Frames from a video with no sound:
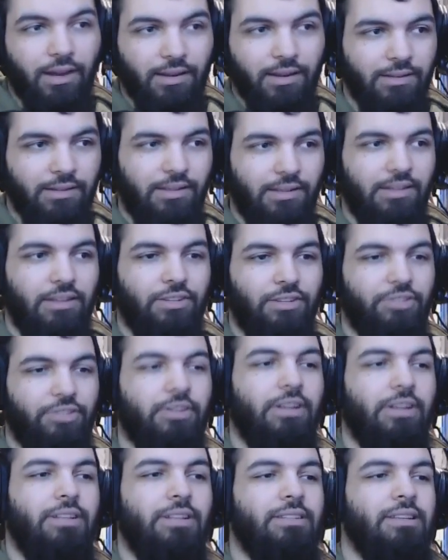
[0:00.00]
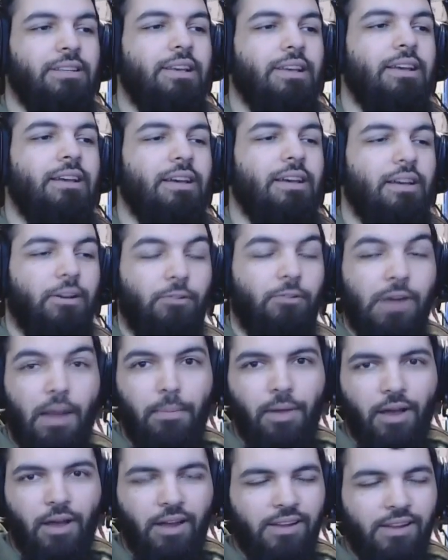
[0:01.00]
in the streets, a crab
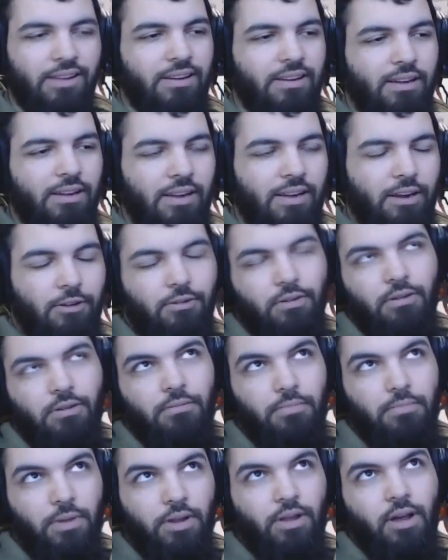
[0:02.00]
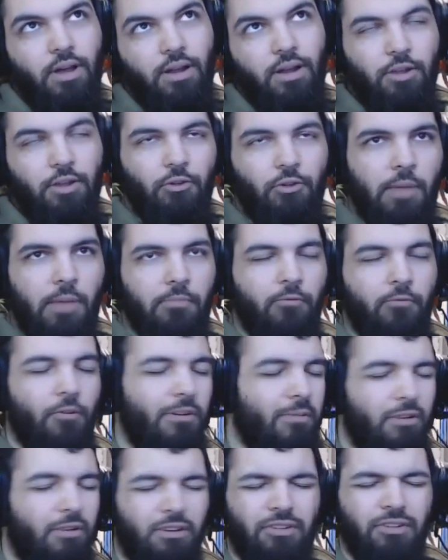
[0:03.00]
god, or a god in crab form,
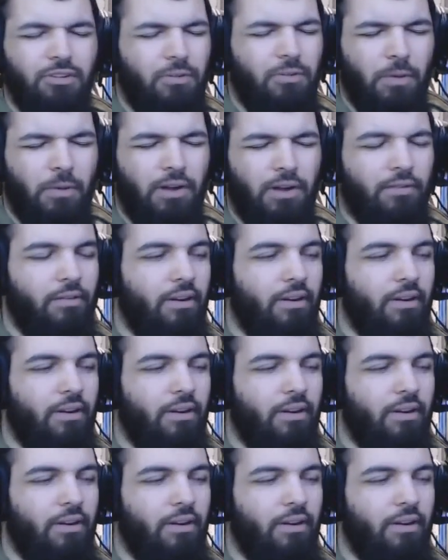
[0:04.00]
or whatever.